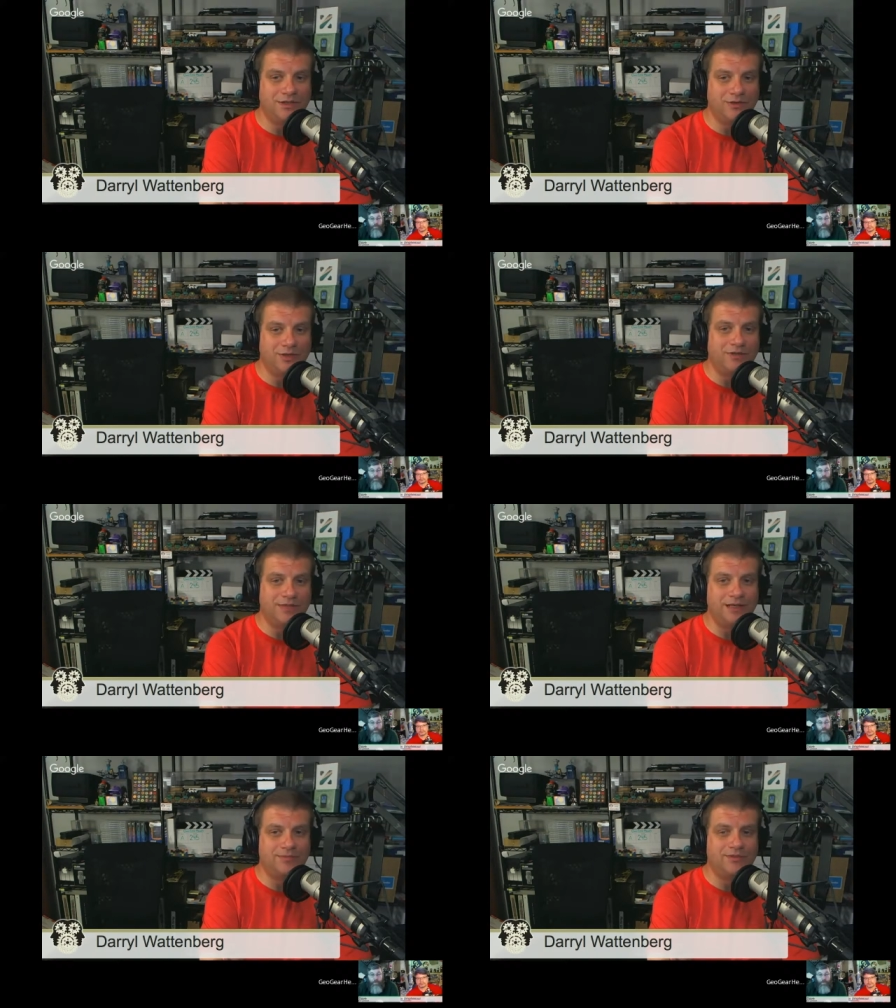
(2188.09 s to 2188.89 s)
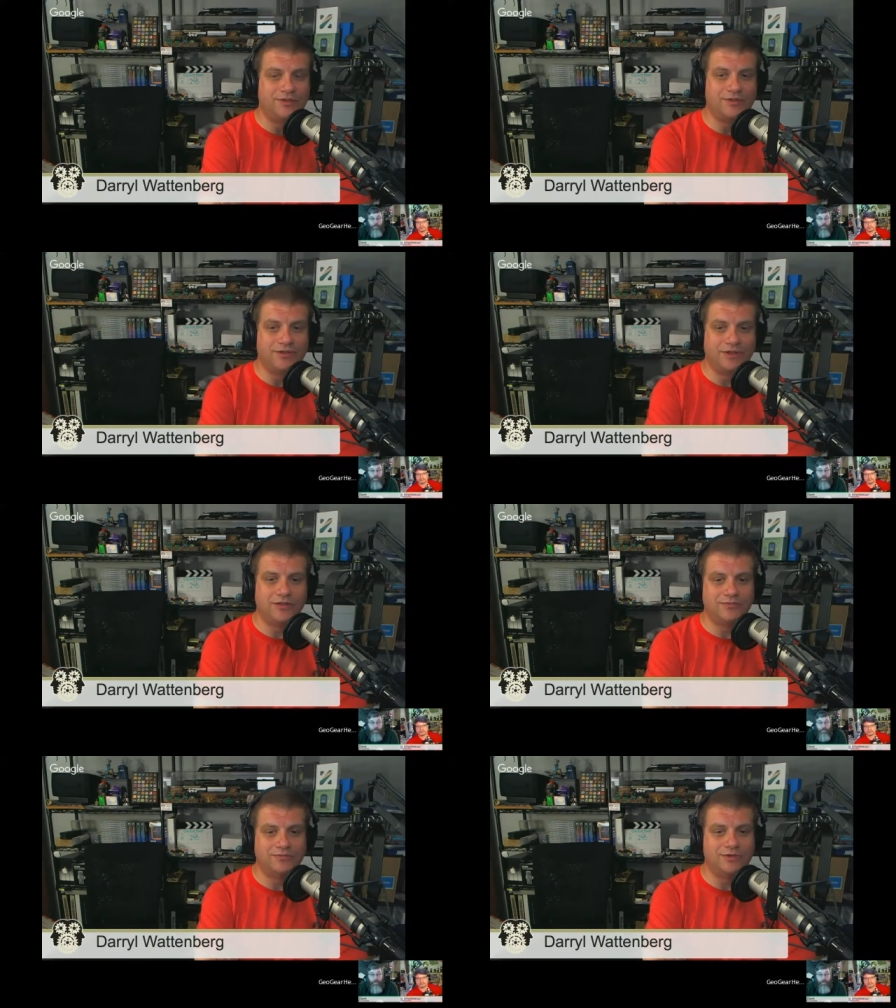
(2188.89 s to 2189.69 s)
trail maps
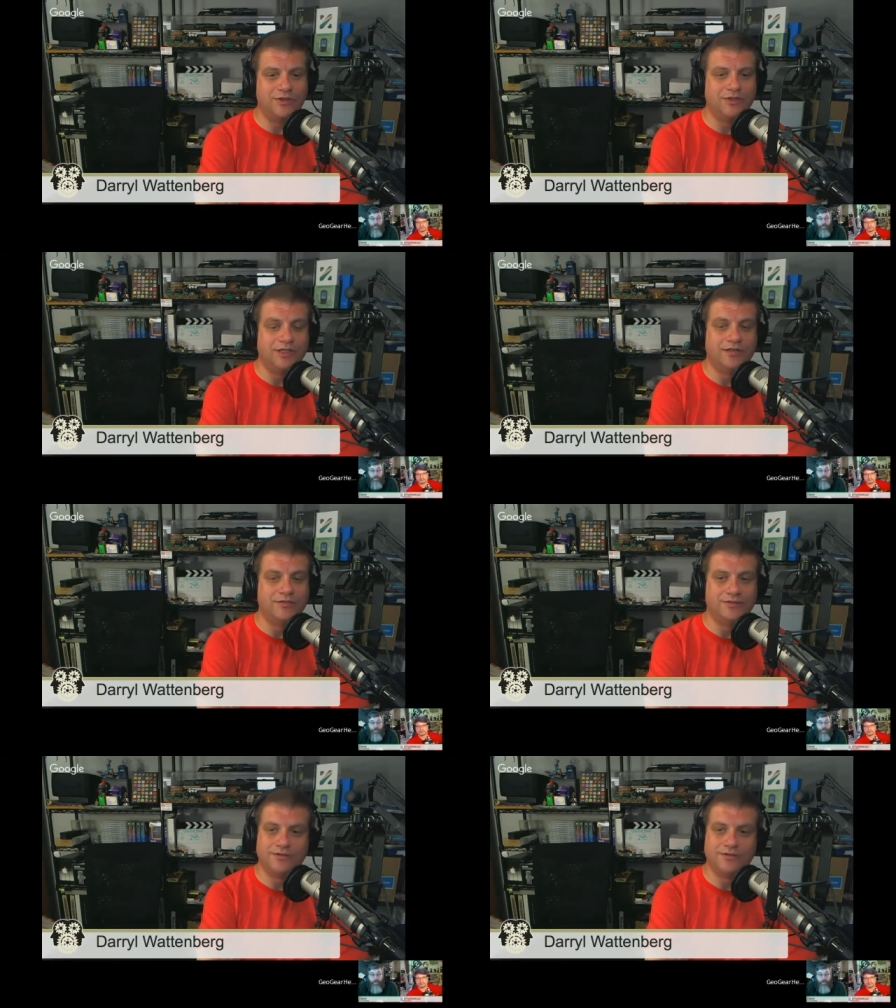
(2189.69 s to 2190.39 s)
are good enough.